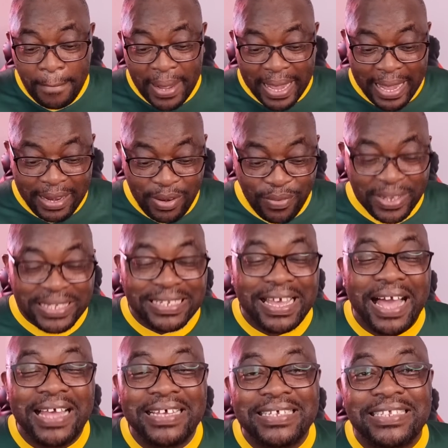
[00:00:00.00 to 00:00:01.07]
But anyways,
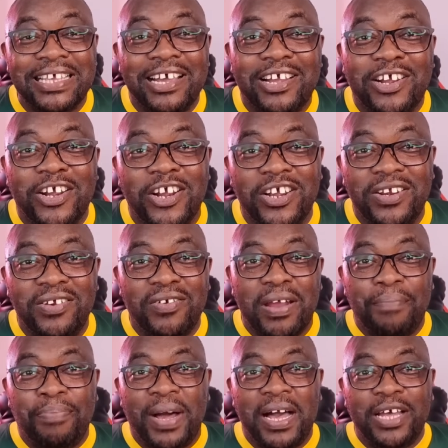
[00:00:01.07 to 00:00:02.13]
guys, Colonel
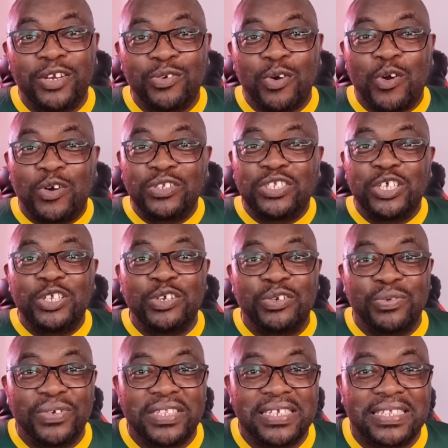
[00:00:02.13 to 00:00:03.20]
Rapadu
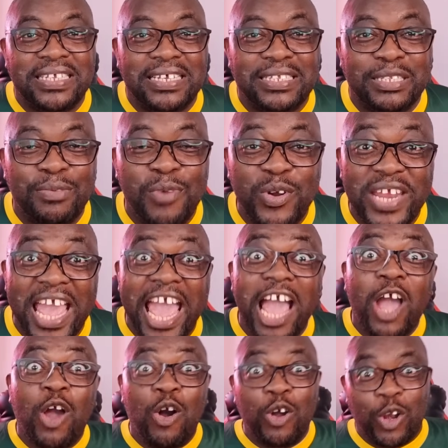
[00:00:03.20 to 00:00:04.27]
continued with his testimony
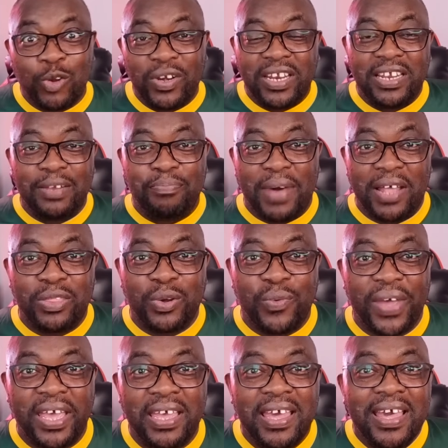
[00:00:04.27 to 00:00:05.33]
and concluded it, by the
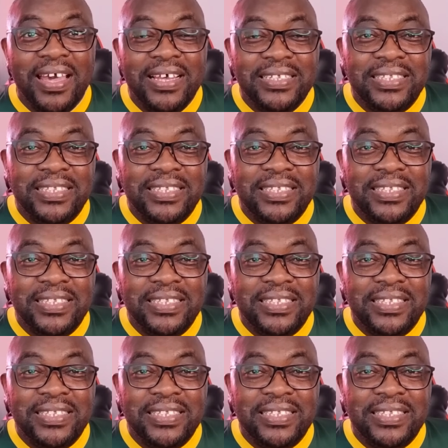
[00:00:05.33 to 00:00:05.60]
way,